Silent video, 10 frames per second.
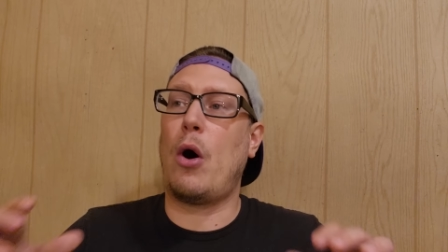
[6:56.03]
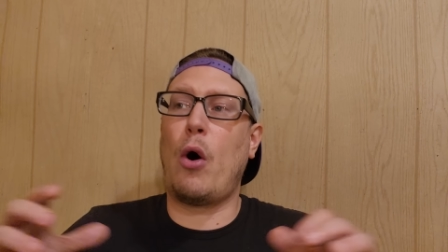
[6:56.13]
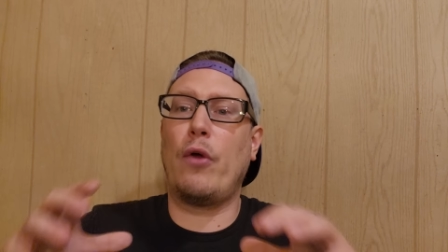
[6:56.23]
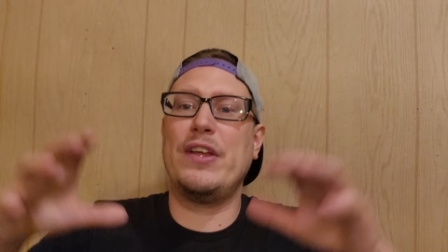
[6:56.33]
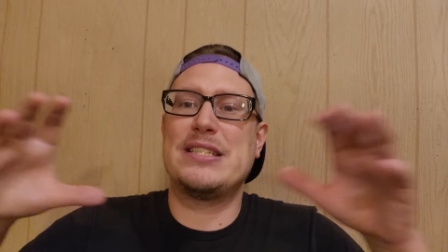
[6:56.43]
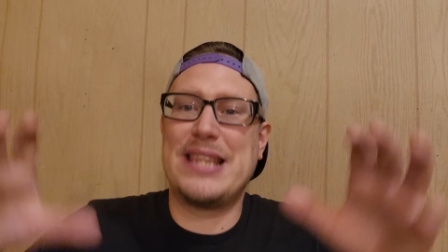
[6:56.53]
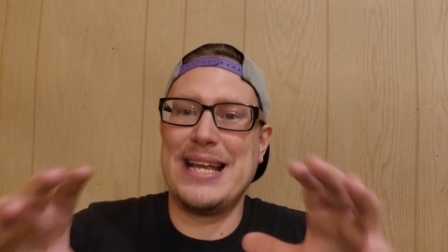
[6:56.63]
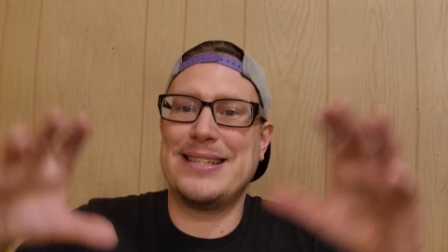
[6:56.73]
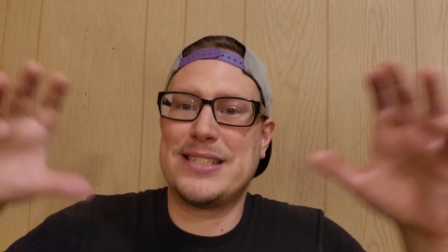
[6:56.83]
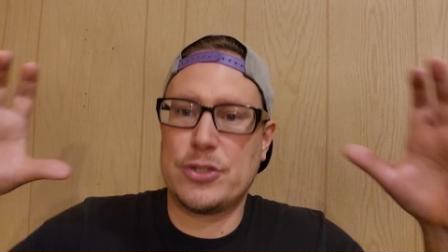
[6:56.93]
All these
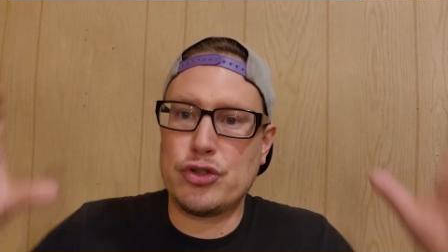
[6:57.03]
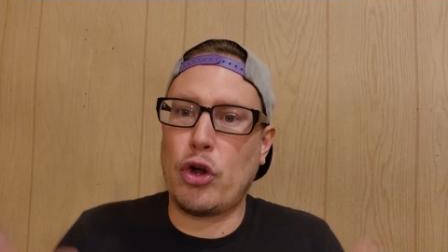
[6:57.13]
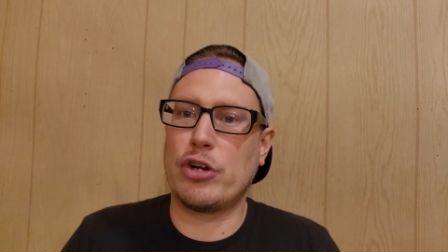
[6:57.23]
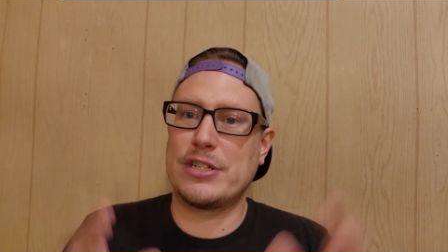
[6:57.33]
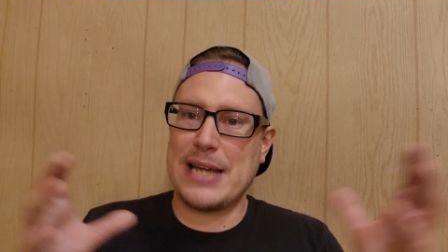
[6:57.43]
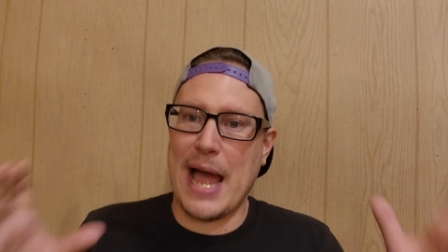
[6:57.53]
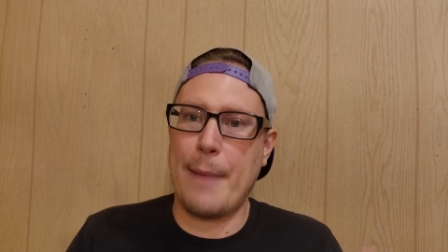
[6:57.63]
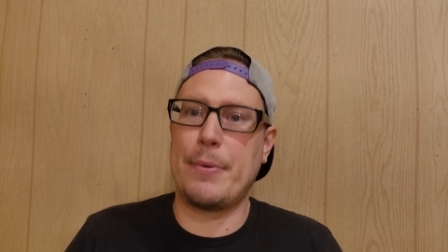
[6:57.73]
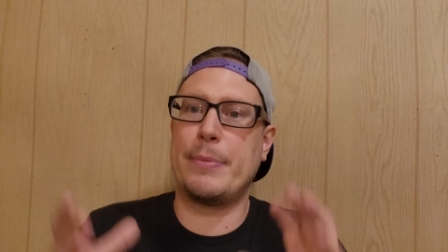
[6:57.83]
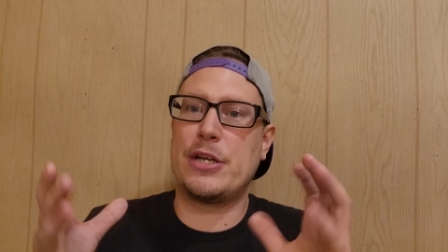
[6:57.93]
things start to
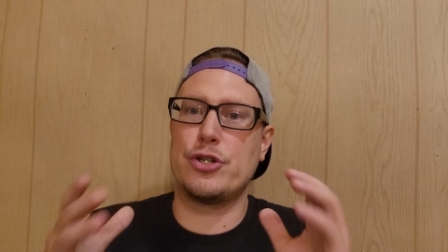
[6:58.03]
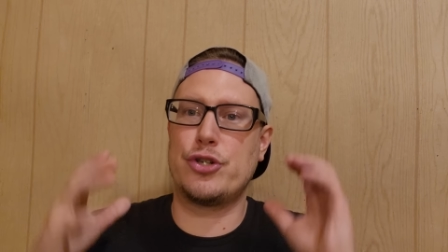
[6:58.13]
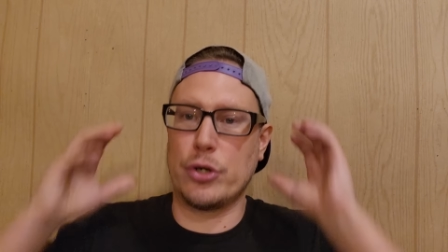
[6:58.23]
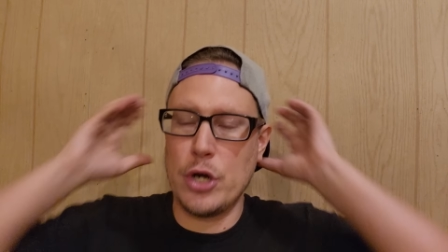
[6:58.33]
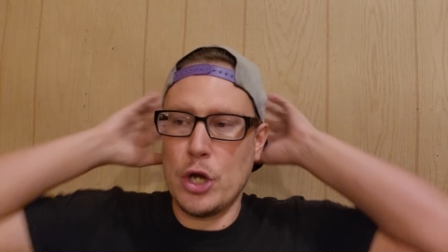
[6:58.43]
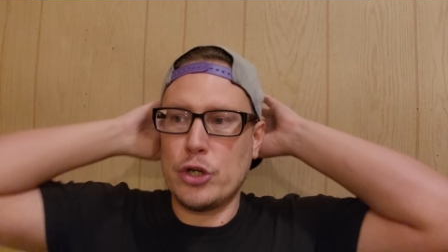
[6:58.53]
happen because you're